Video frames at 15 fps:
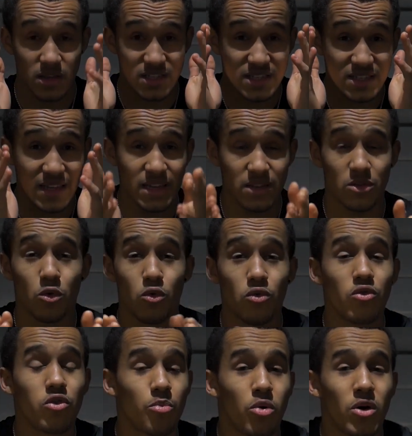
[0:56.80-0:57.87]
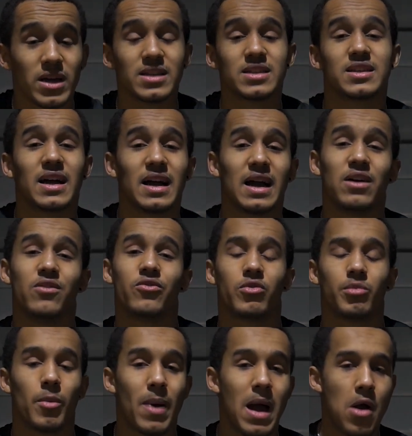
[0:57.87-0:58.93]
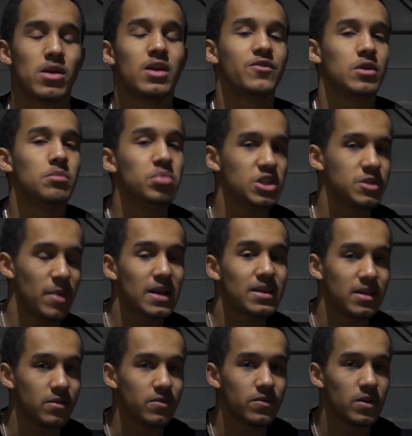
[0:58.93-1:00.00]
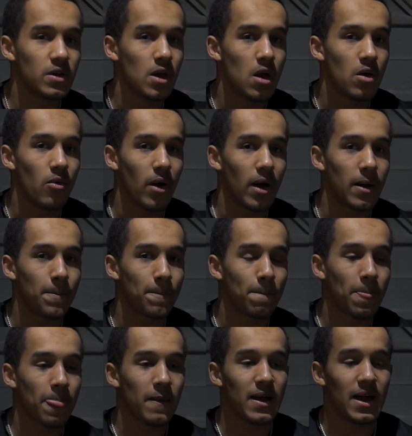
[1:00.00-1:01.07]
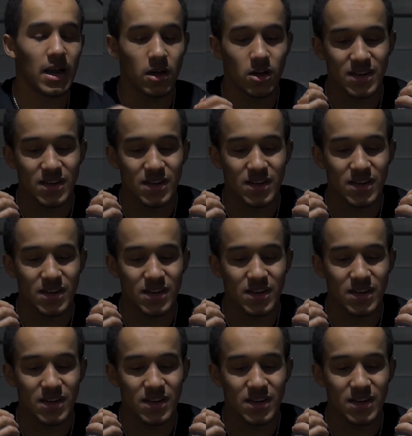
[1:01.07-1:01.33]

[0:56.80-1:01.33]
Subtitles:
state all the points that I have from a powerlifting perspective, right? And I'm